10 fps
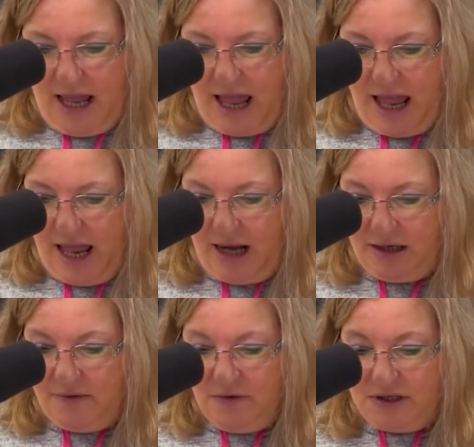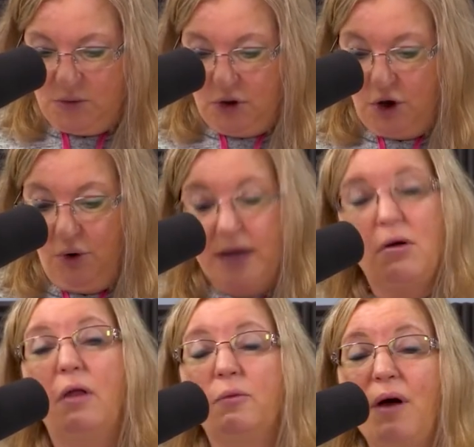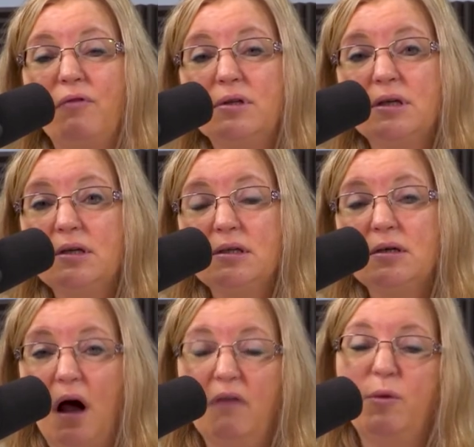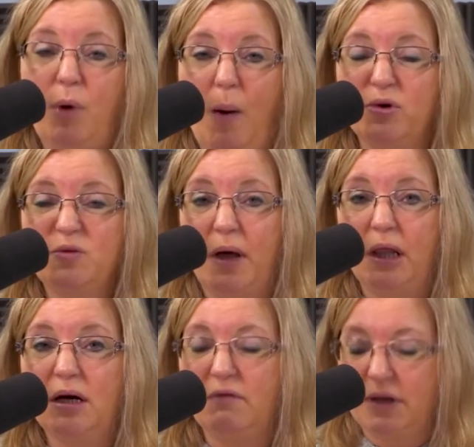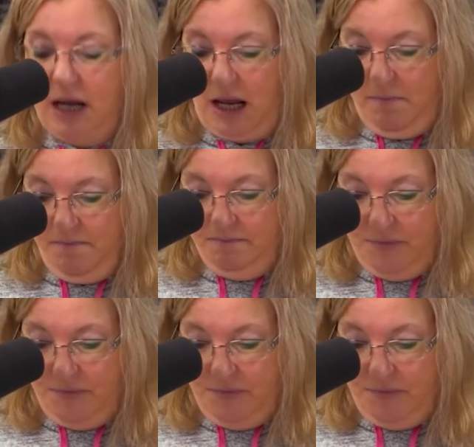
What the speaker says: And this will correct all the references of the proper spelling of the name,